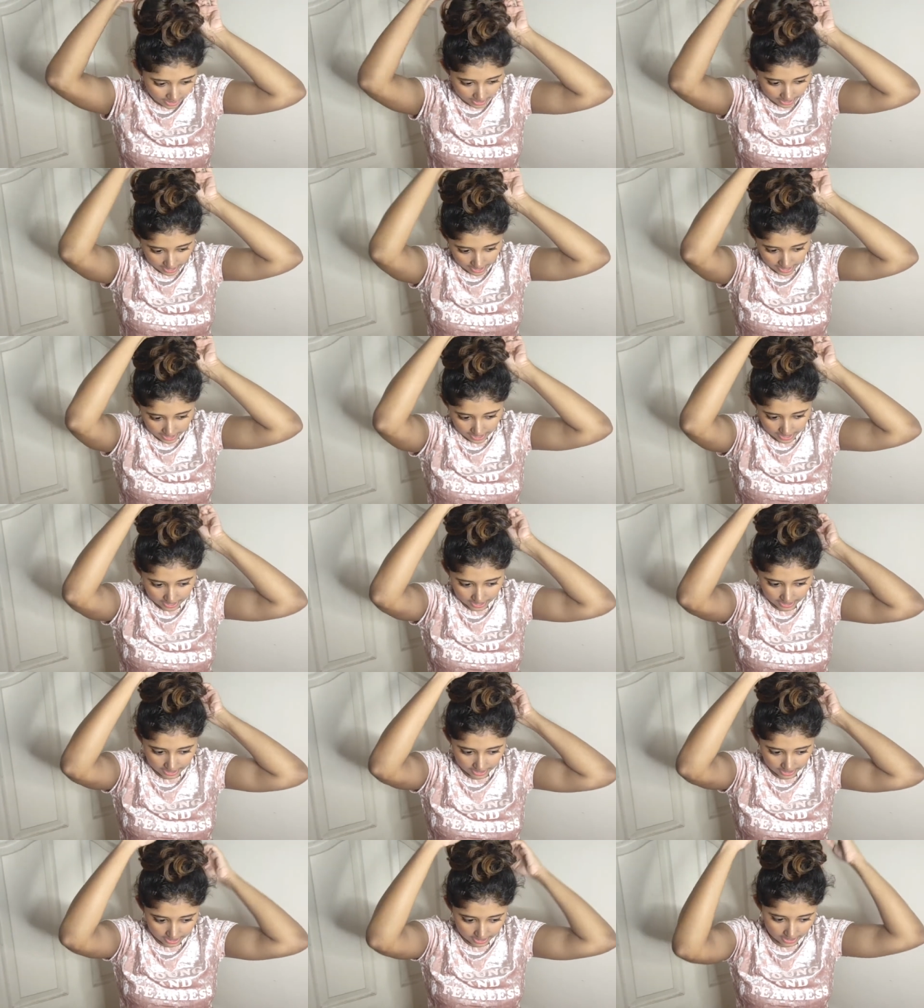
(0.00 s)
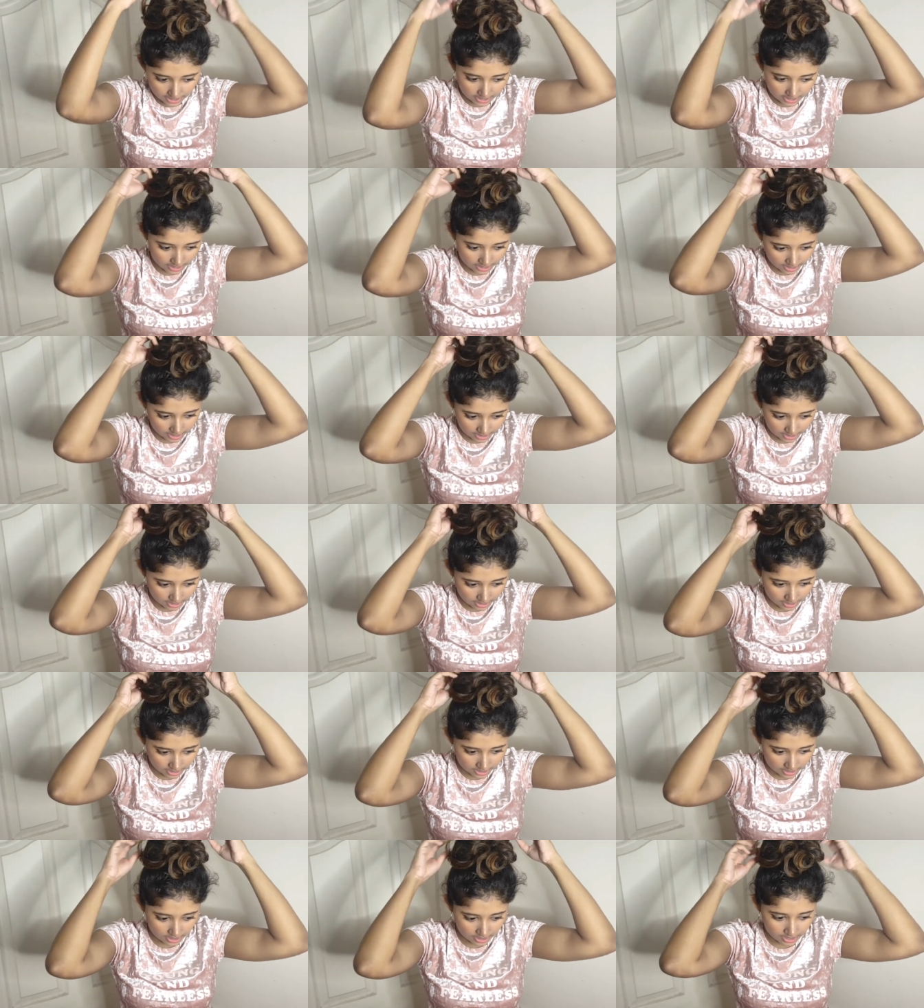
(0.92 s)
and
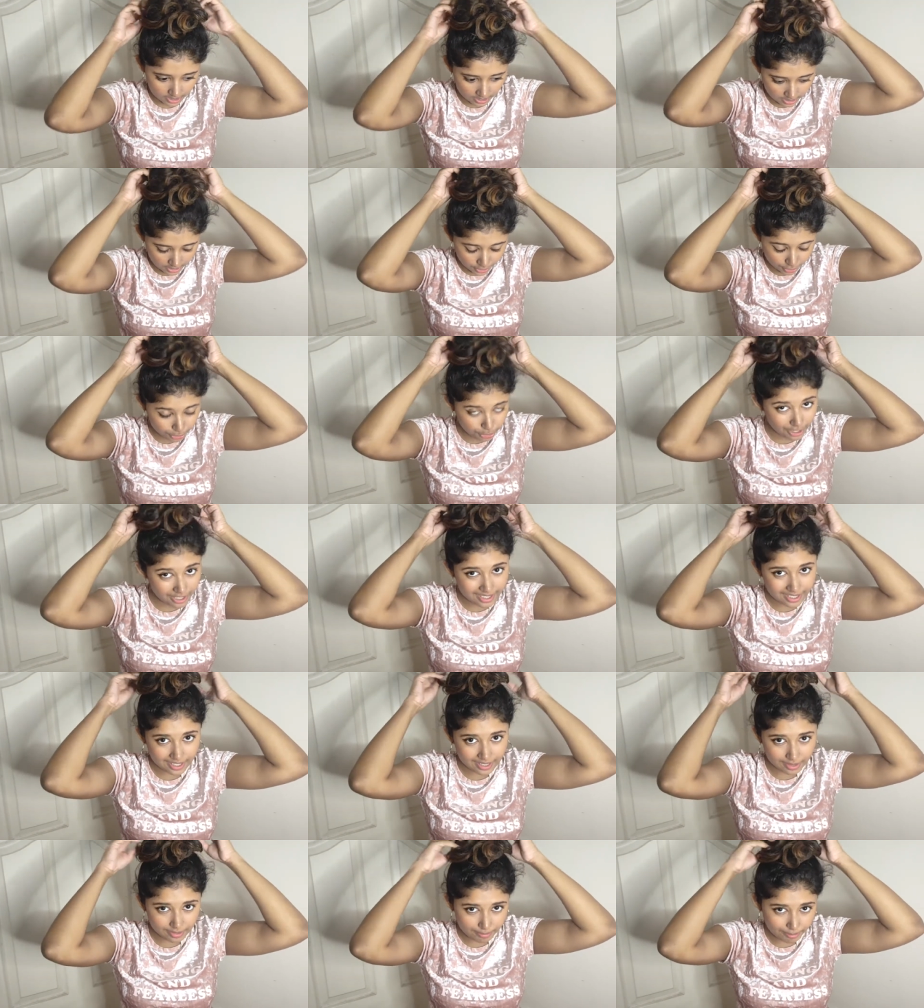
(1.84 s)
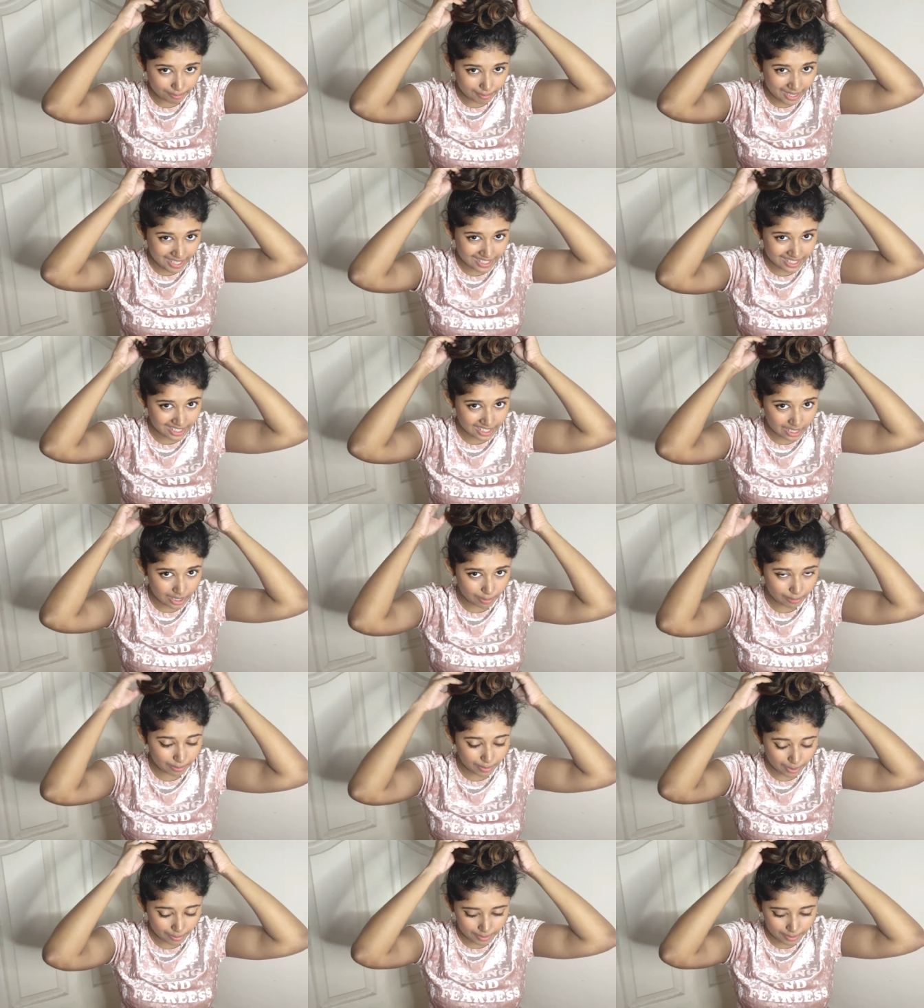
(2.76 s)
just mess it
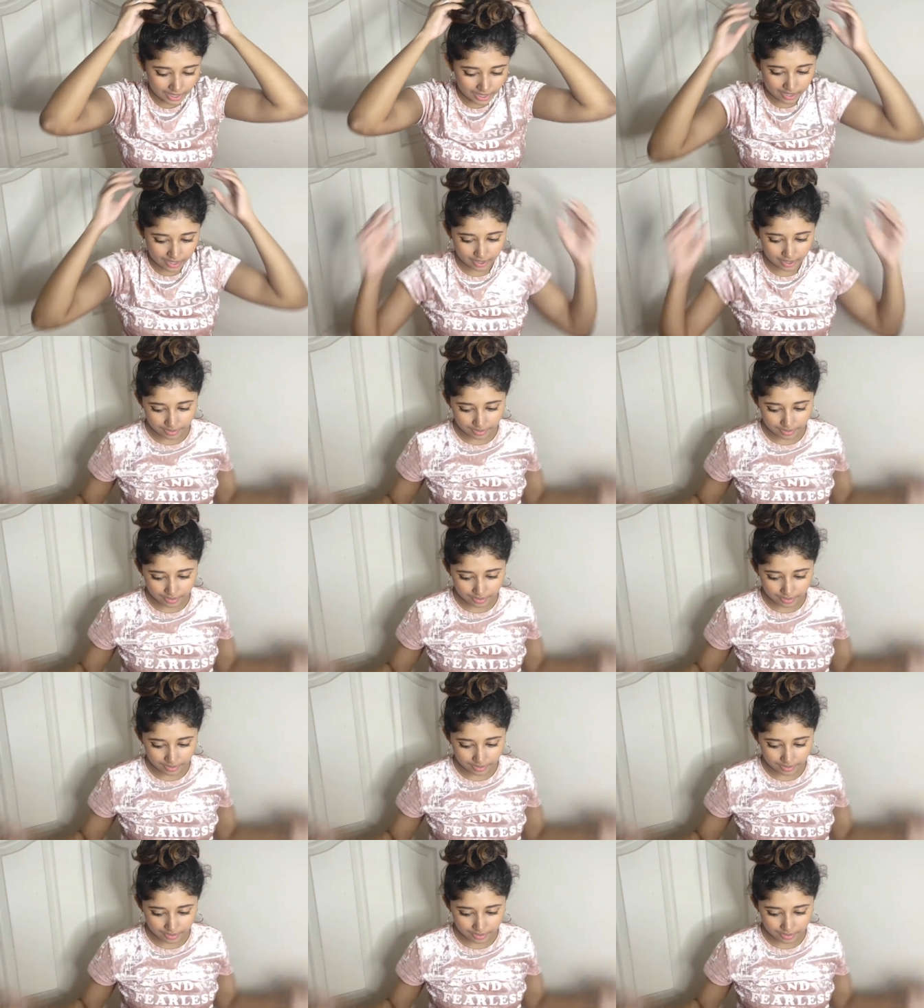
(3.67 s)
up a bit.